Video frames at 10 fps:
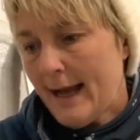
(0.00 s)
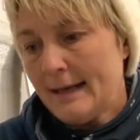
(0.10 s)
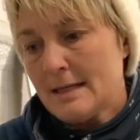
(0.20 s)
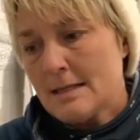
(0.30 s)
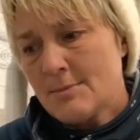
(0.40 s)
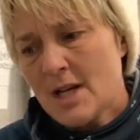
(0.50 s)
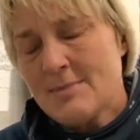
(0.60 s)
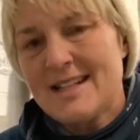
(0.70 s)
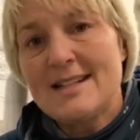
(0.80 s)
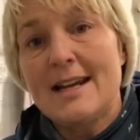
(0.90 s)
and
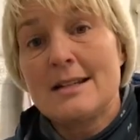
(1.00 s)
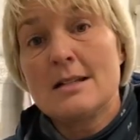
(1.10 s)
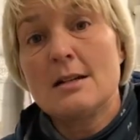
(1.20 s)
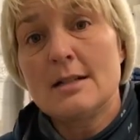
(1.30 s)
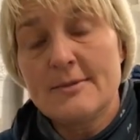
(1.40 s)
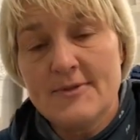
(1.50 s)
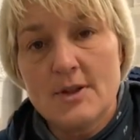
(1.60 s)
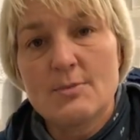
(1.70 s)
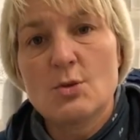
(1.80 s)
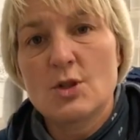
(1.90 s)
sometimes it takes time for
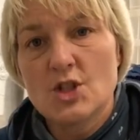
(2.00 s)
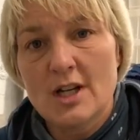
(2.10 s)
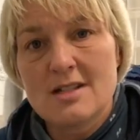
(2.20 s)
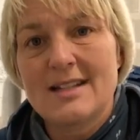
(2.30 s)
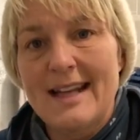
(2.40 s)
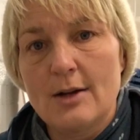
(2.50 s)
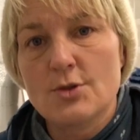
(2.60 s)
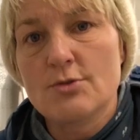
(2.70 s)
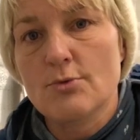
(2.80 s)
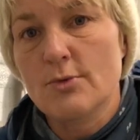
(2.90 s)
them to adjust to get
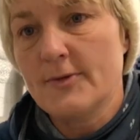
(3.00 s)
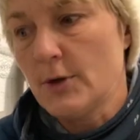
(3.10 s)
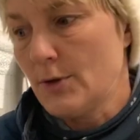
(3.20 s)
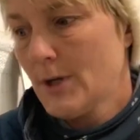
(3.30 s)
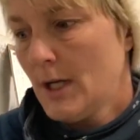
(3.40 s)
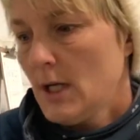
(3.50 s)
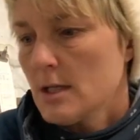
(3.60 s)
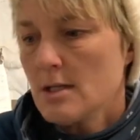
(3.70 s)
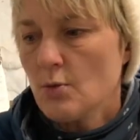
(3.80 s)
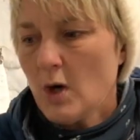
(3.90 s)
onto raw food.
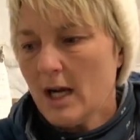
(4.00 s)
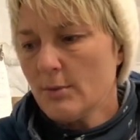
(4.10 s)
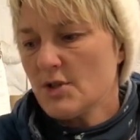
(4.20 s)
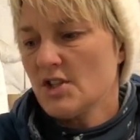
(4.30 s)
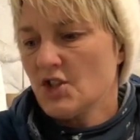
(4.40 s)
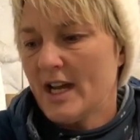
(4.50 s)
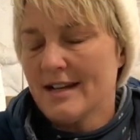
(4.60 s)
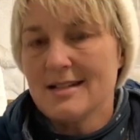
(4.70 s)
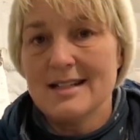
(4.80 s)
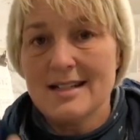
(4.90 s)
So what I would
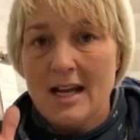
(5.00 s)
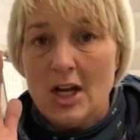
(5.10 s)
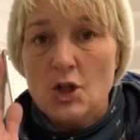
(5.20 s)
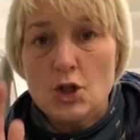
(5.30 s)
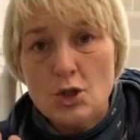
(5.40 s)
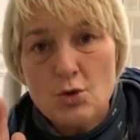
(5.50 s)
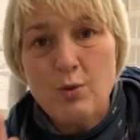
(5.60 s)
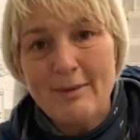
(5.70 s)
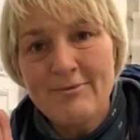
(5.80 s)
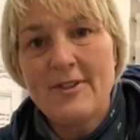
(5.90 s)
suggest is choose
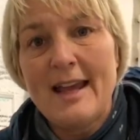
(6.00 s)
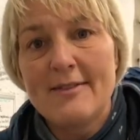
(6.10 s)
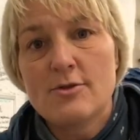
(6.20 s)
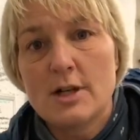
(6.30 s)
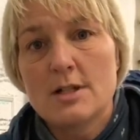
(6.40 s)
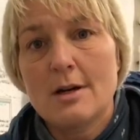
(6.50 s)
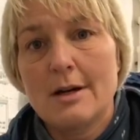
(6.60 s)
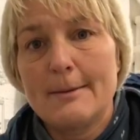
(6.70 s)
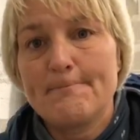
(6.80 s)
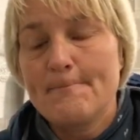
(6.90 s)
one flavour at a
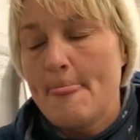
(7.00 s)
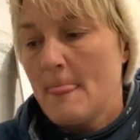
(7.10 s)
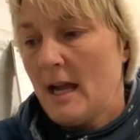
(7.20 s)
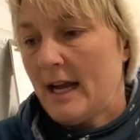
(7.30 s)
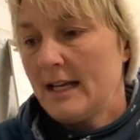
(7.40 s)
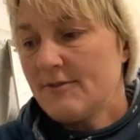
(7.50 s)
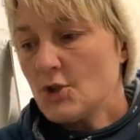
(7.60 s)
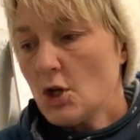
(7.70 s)
time. And if